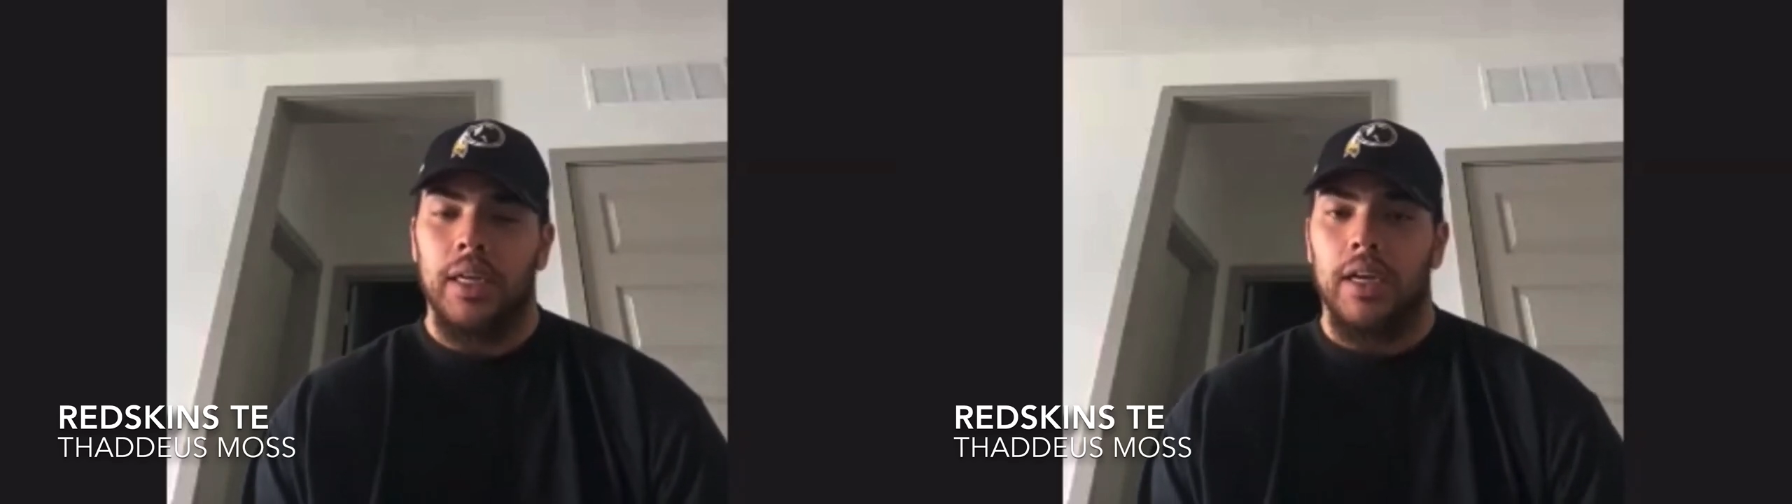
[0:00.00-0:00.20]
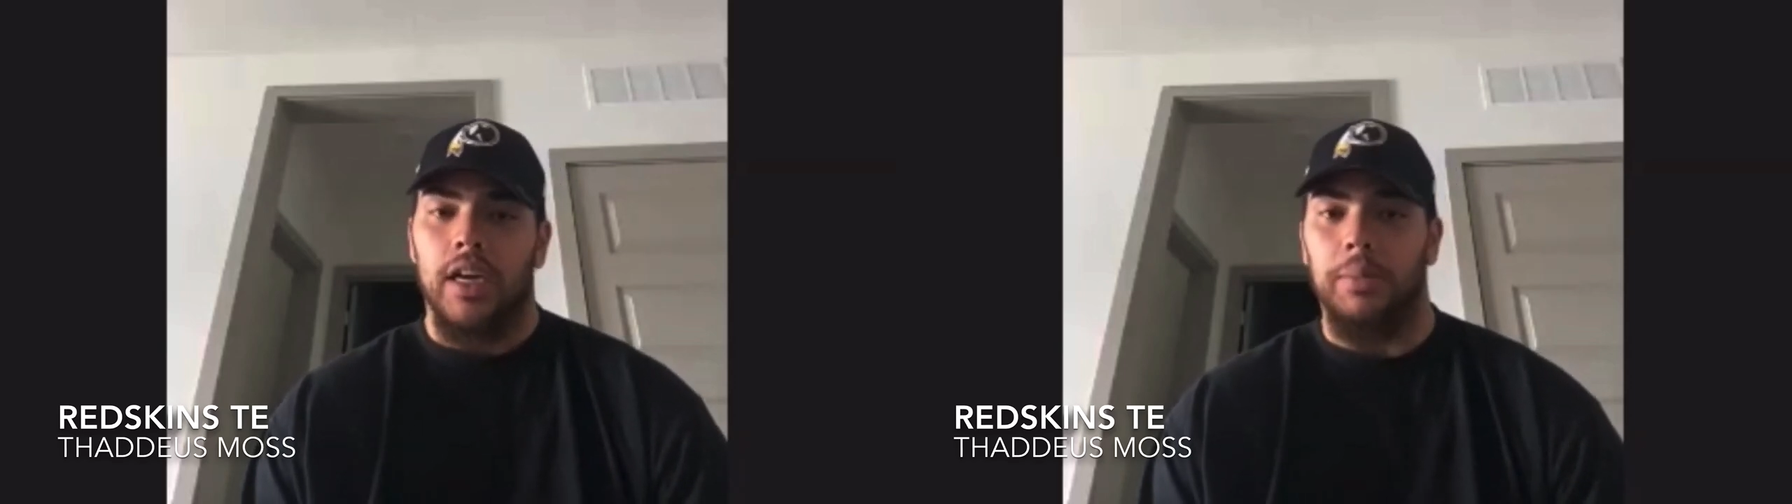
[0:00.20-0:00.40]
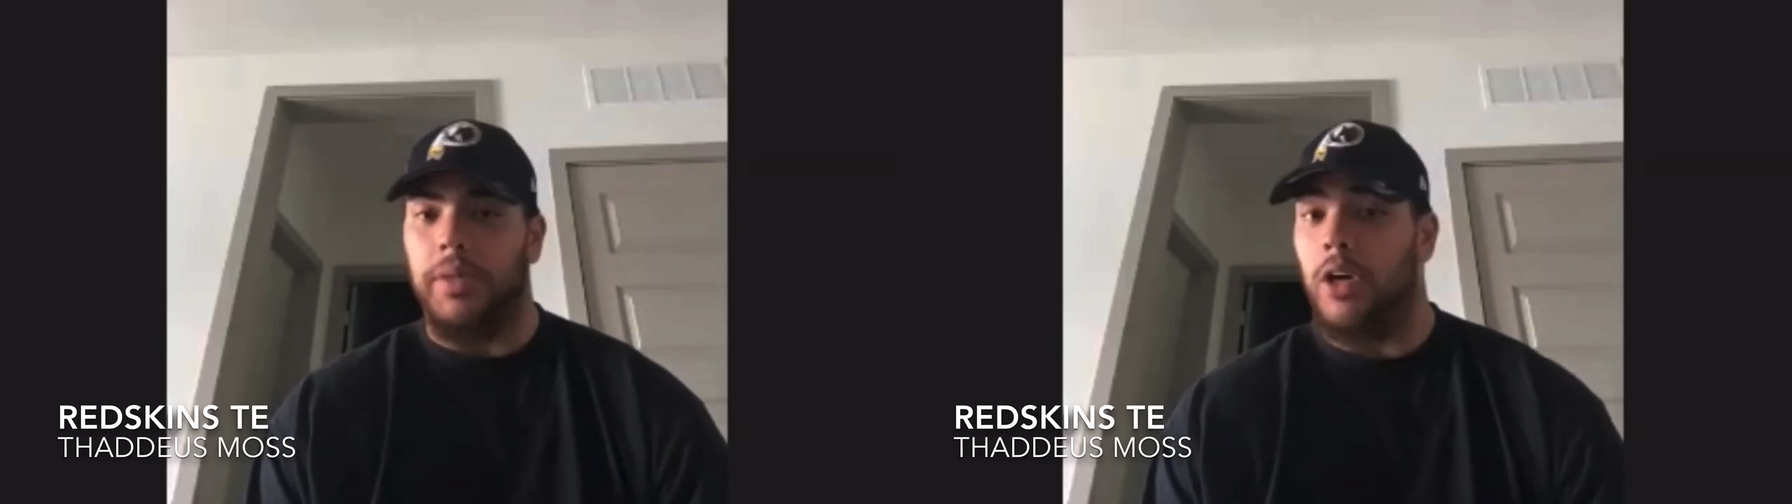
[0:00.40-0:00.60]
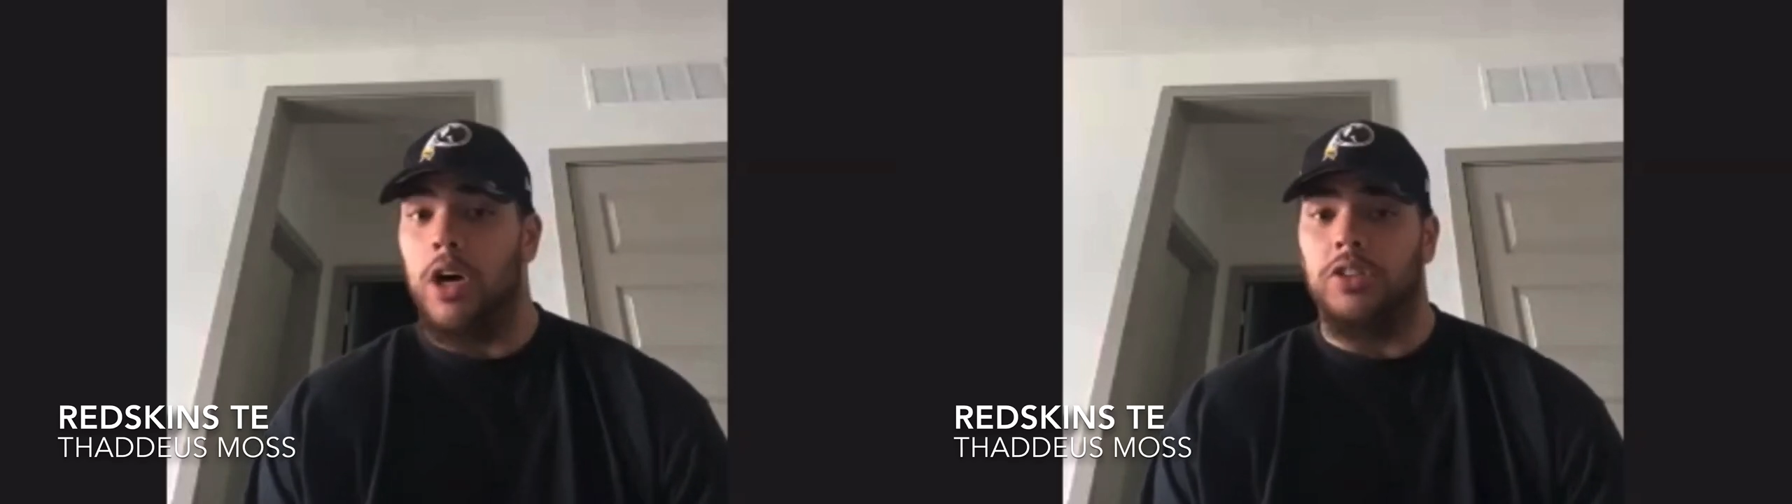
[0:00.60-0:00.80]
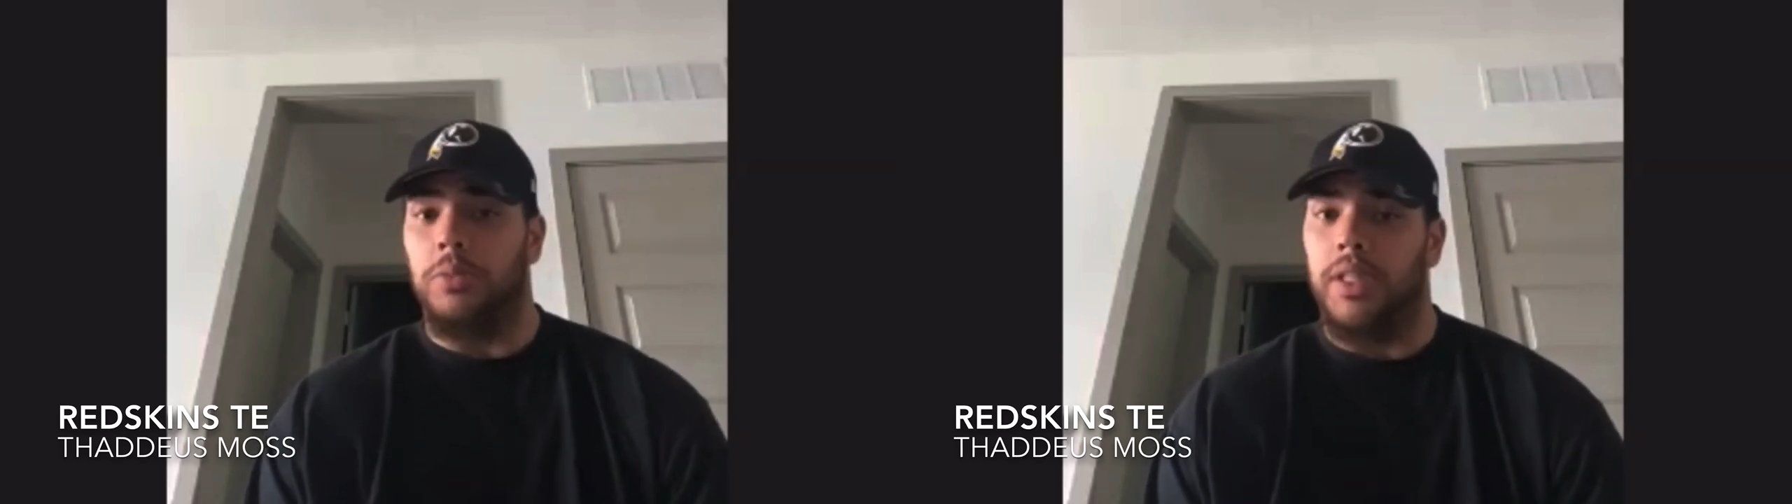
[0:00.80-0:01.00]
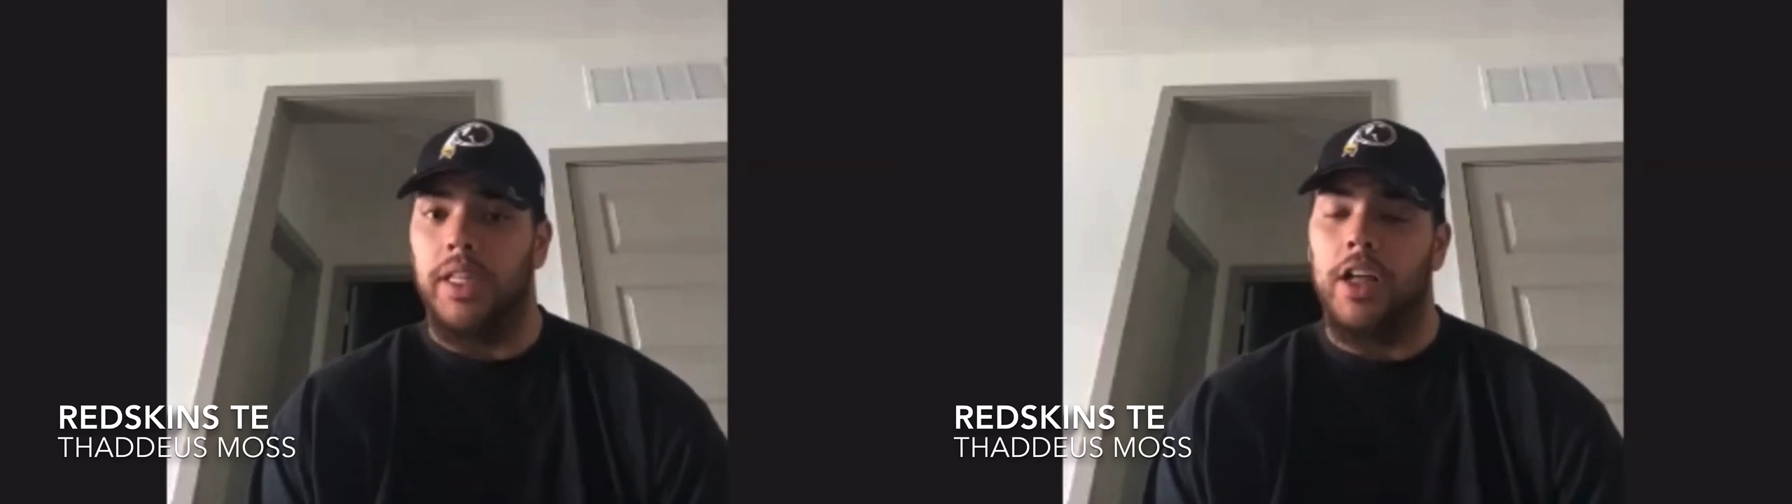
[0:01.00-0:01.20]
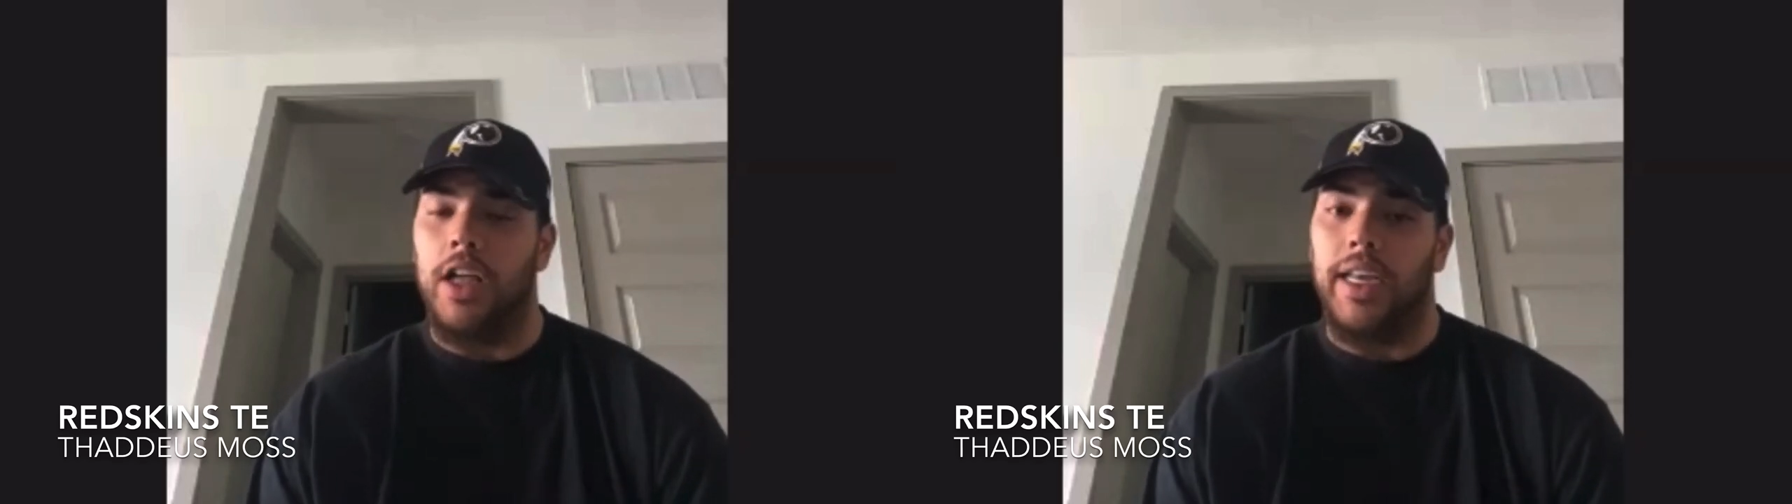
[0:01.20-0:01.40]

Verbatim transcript: Um, you know, ultimately, all I could